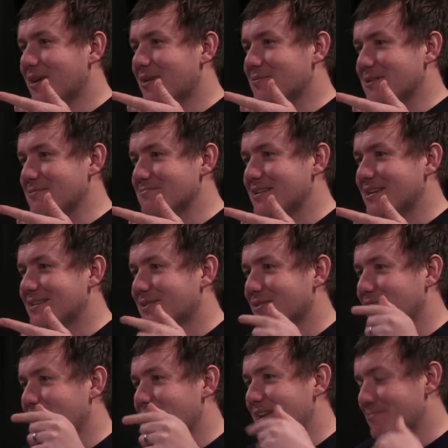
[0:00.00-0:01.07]
Airbnb, so
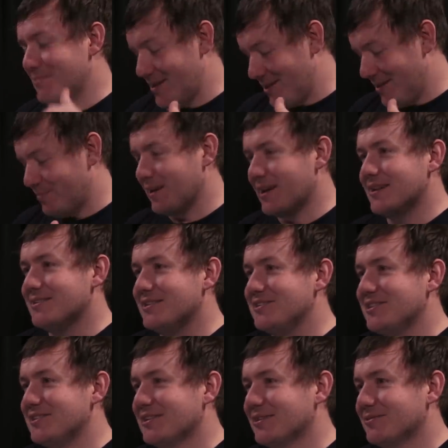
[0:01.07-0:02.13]
if you hear me like playing
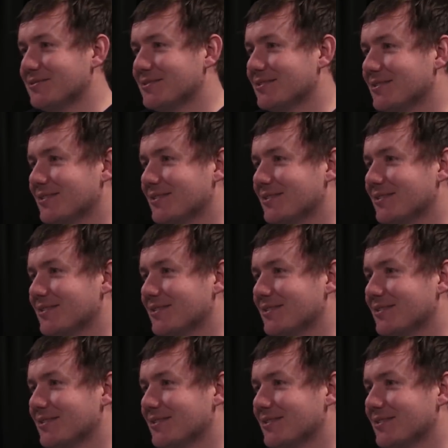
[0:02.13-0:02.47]
Disney sounds,